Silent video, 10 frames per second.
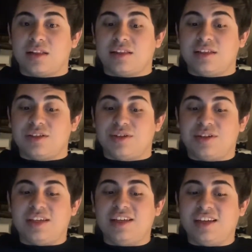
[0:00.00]
these
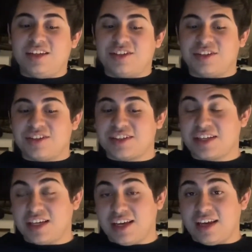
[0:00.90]
teenagers,
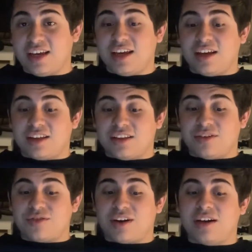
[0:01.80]
they're
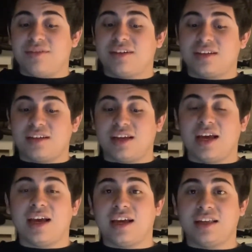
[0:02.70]
driving,
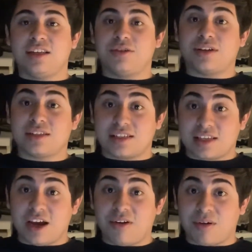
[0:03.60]
and he tries to
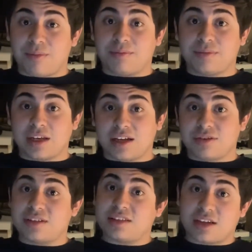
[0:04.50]
scare them. The guy
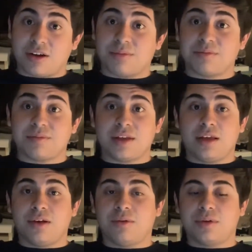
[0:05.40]
tries to scare him,
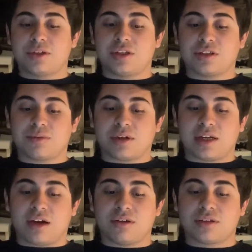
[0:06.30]
which doesn't work
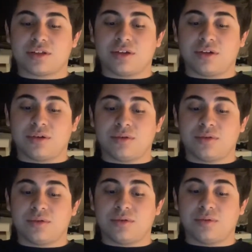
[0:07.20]
out. So
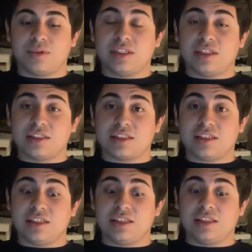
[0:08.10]
what he does is
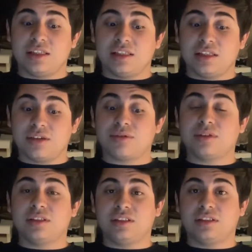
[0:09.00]
he
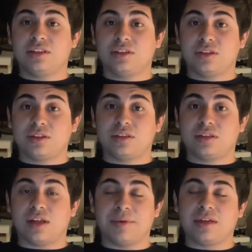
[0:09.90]
literally,
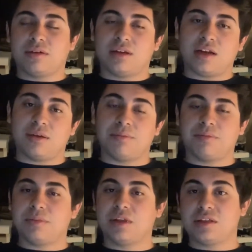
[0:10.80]
not him, the